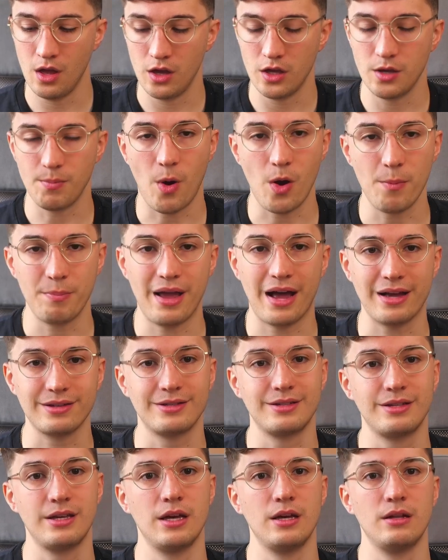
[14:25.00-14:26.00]
you might be
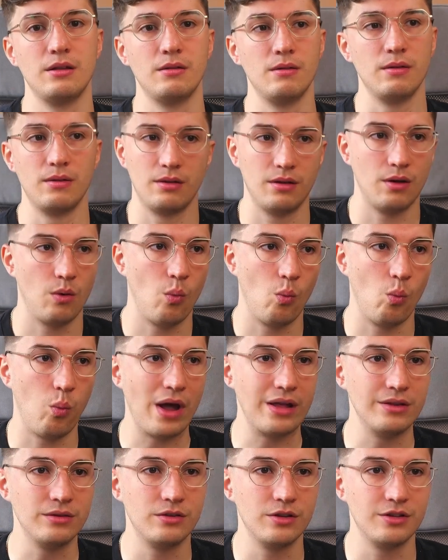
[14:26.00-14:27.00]
asking,
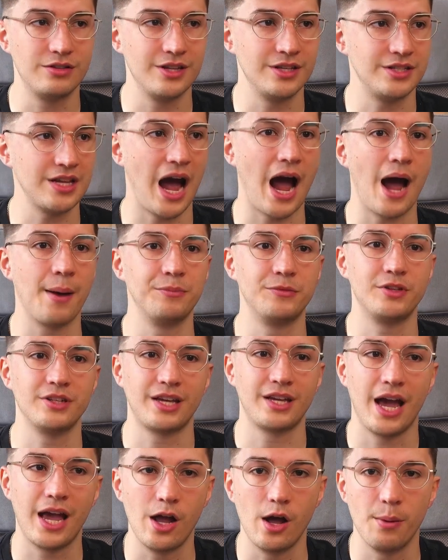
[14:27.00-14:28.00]
when does this
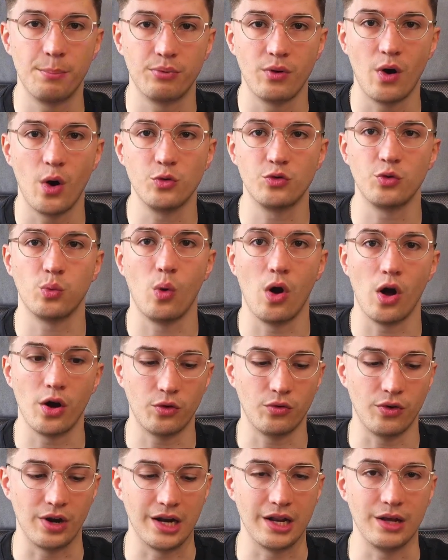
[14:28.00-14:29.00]
abdicate approach
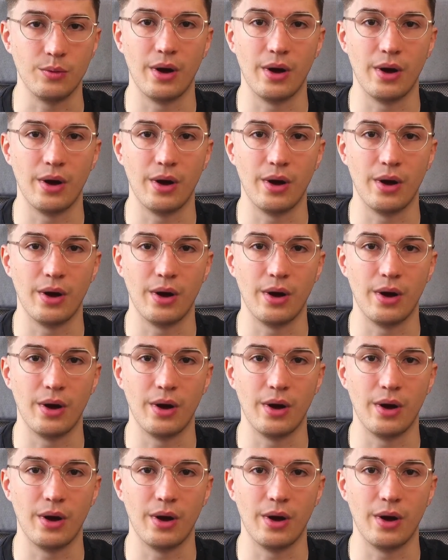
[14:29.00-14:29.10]
work really